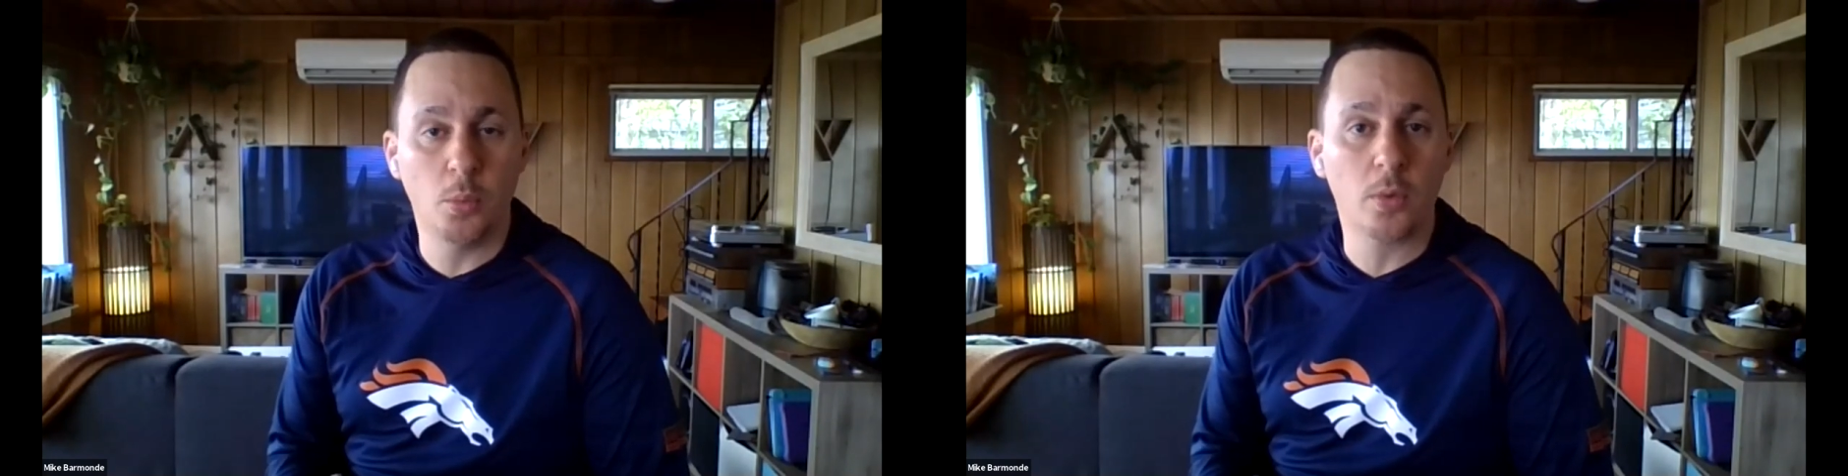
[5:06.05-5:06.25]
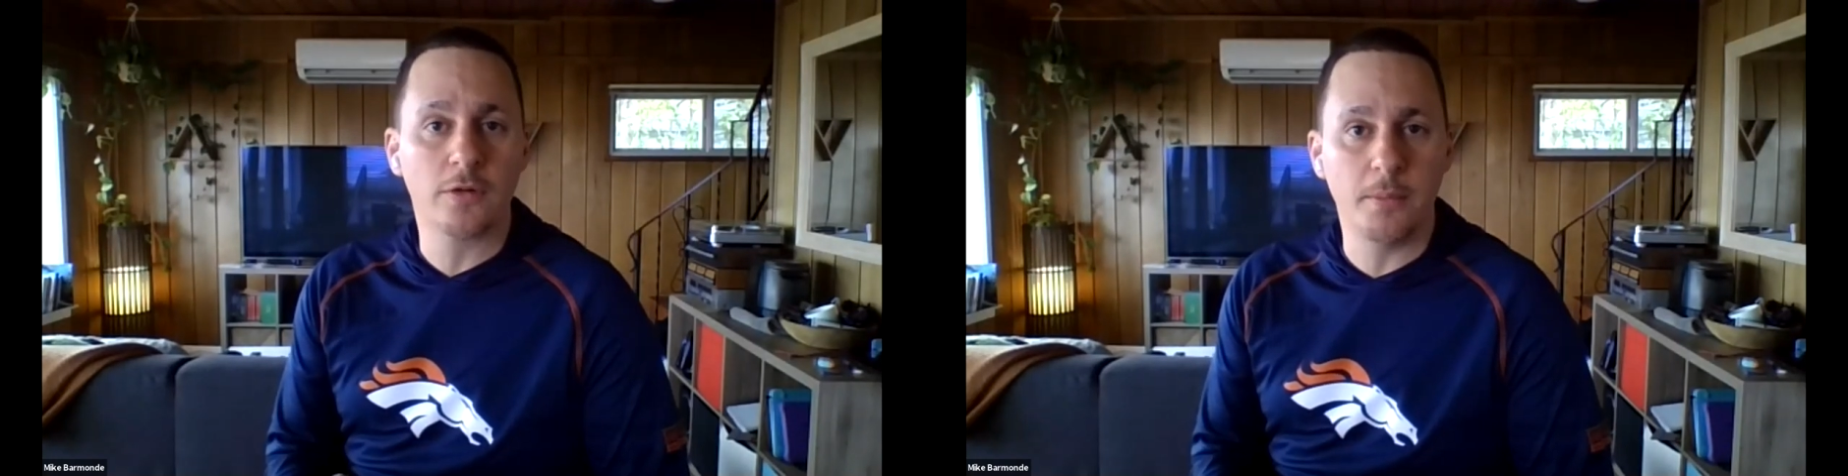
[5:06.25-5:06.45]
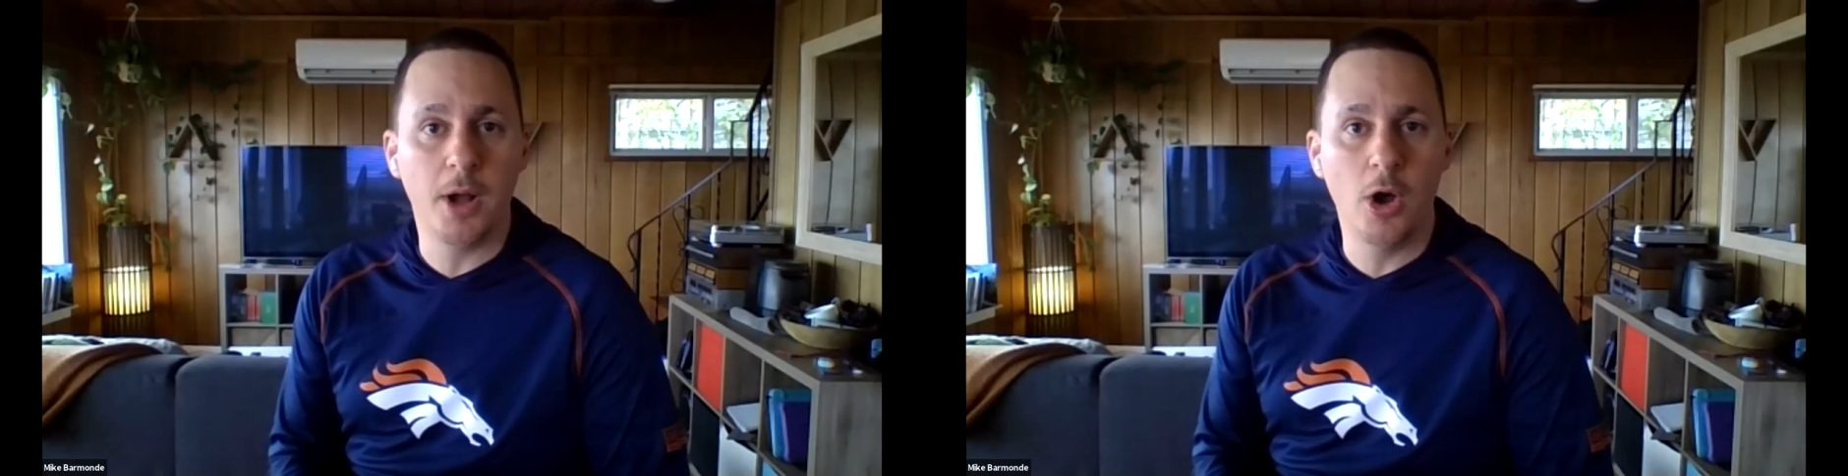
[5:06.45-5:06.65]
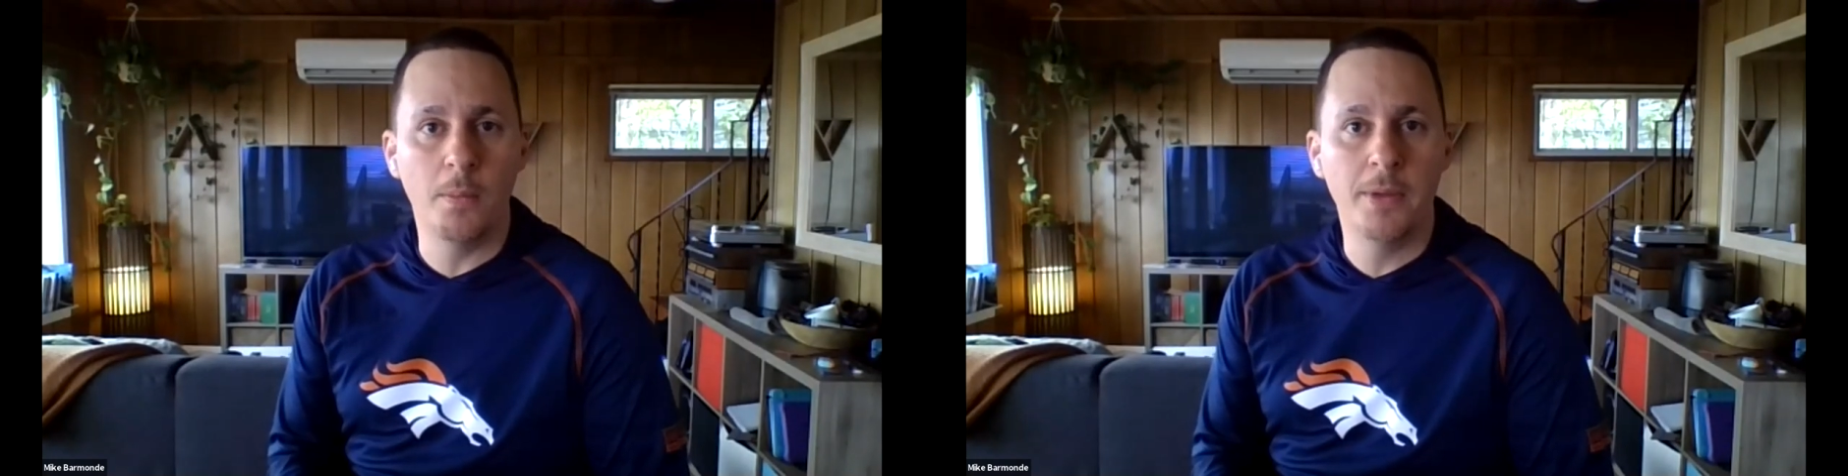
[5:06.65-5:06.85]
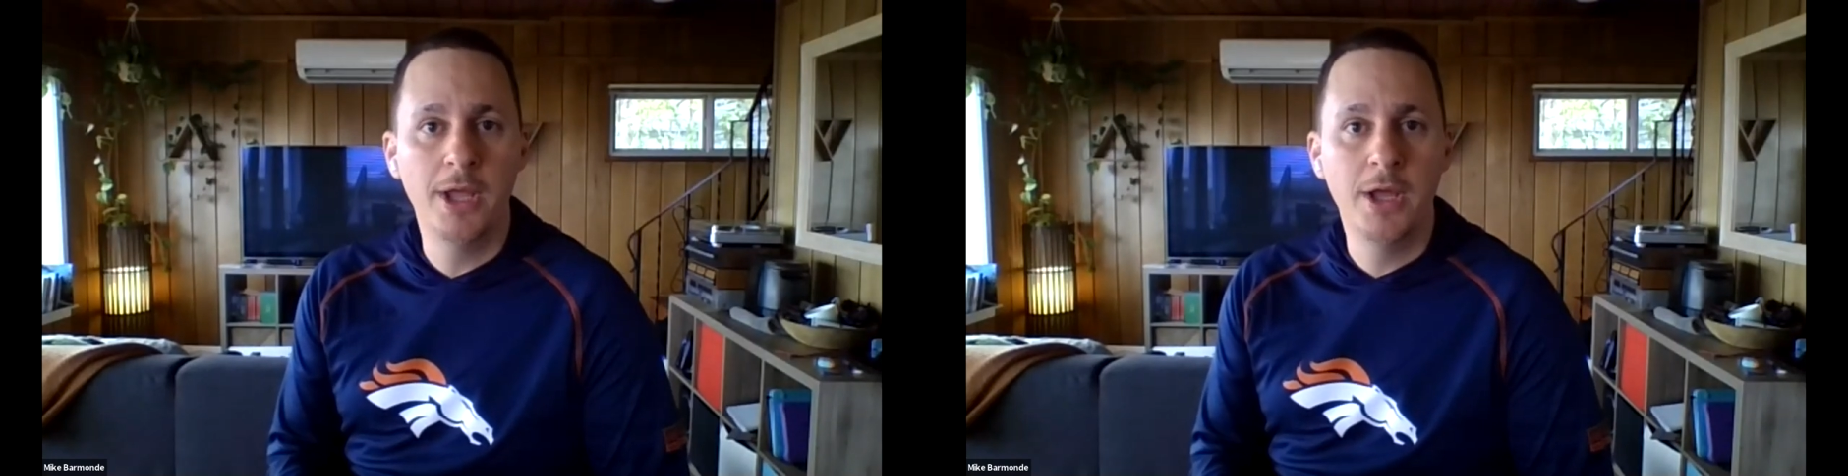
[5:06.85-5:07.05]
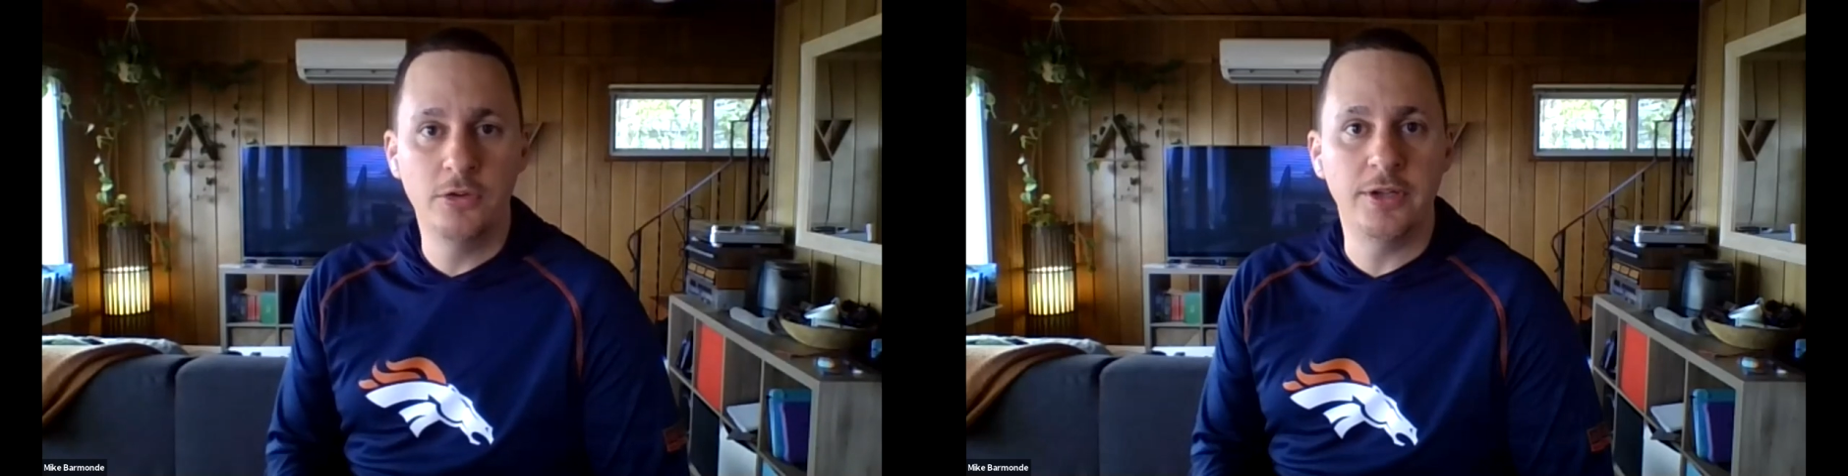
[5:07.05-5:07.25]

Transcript: to work from home